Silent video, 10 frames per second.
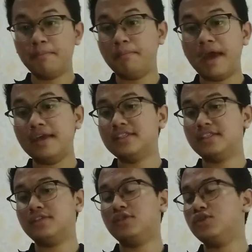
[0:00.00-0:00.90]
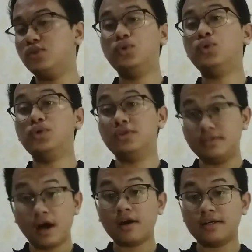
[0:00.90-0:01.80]
base to
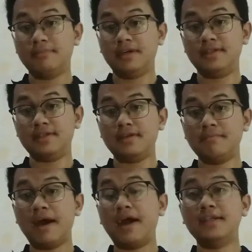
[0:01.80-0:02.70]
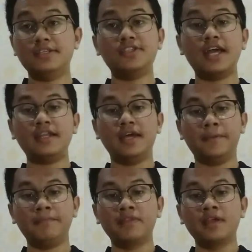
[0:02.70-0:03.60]
document my understanding,